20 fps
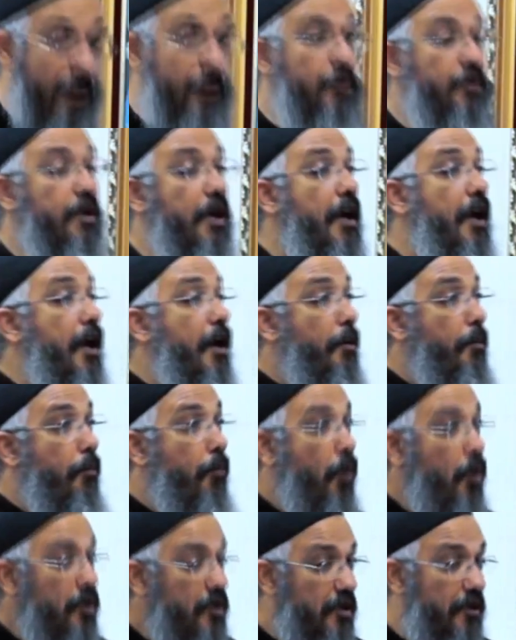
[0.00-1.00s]
issues.
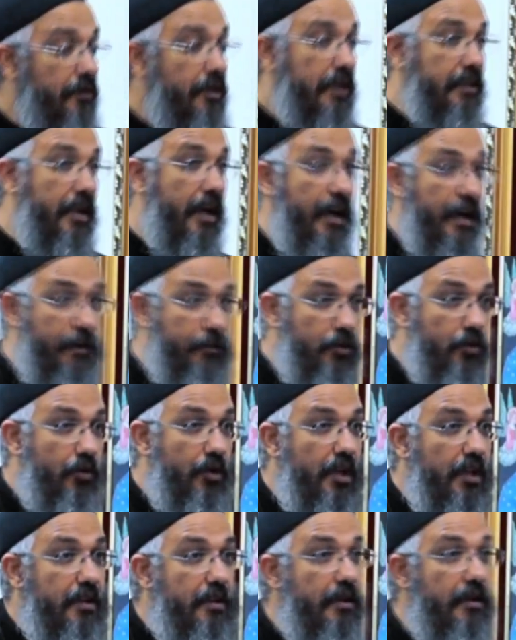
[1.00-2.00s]
Most of the time, you
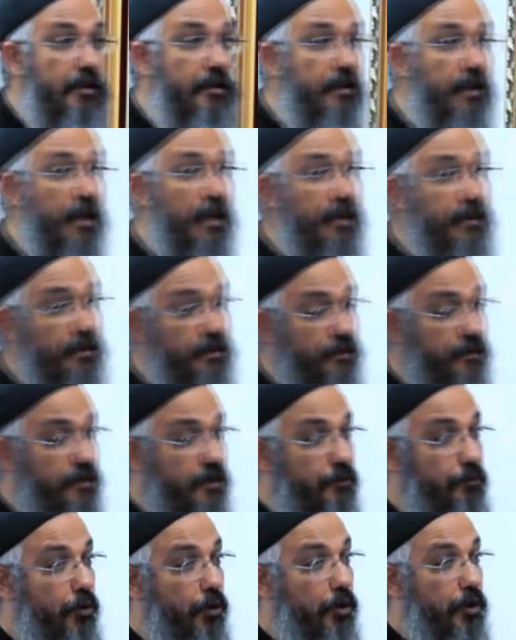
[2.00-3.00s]
read the letters of
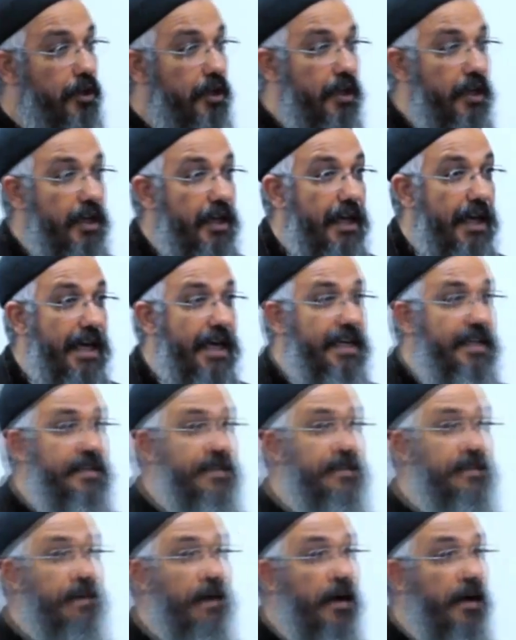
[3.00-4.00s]
St. Paul, he
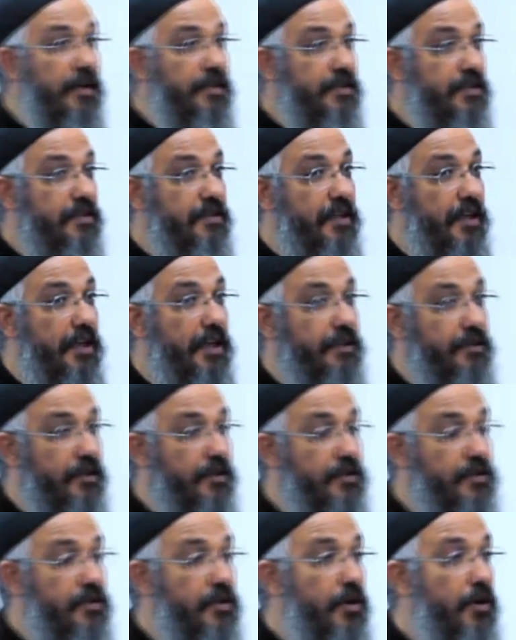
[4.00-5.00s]
starts the
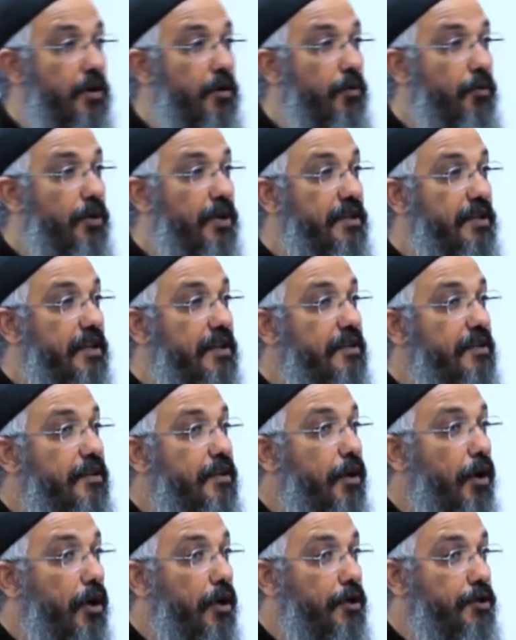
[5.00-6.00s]
letters with
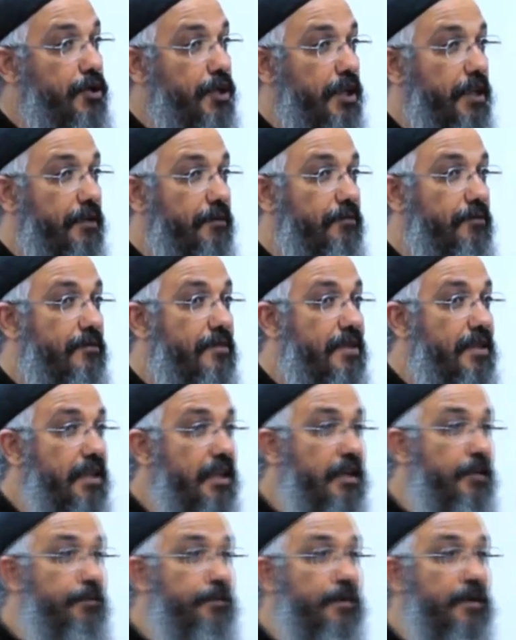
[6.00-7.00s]
theology,
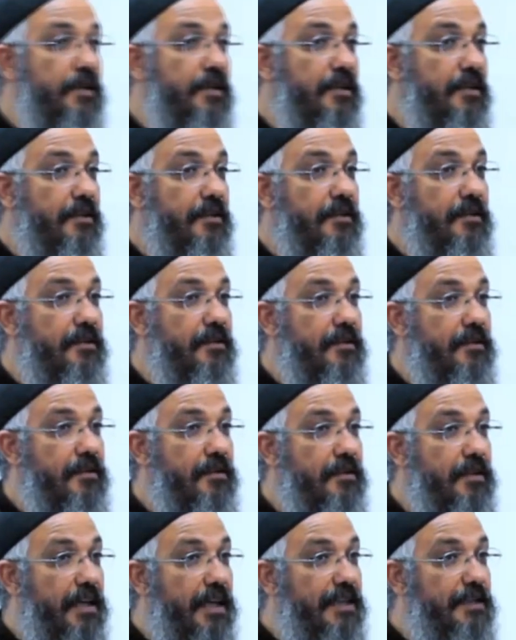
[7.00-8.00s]
deep
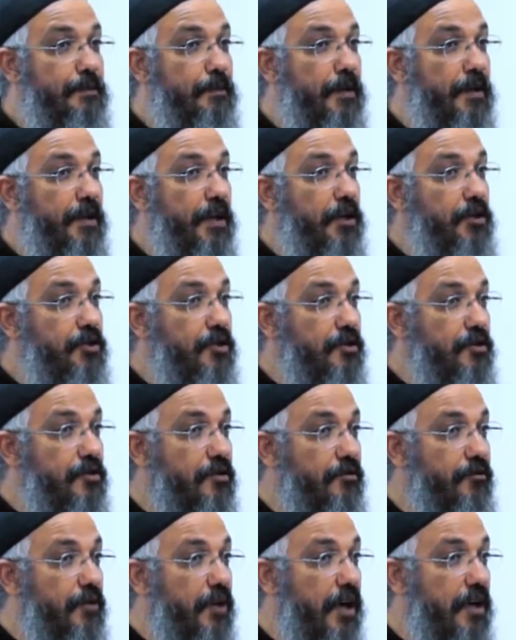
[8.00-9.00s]

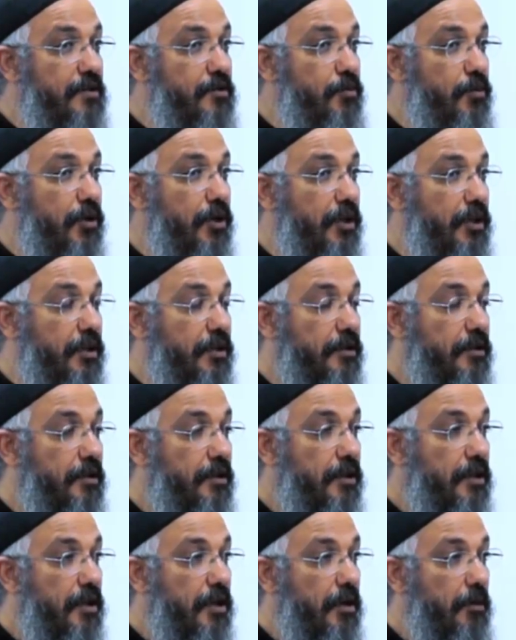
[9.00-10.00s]
explanations of God's work.
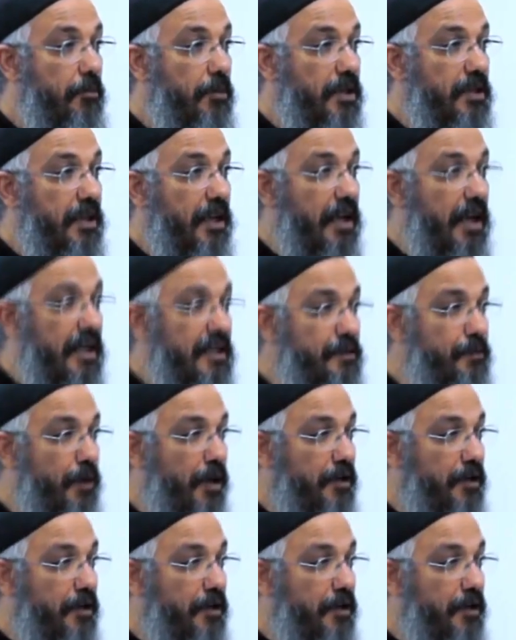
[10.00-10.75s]
But the last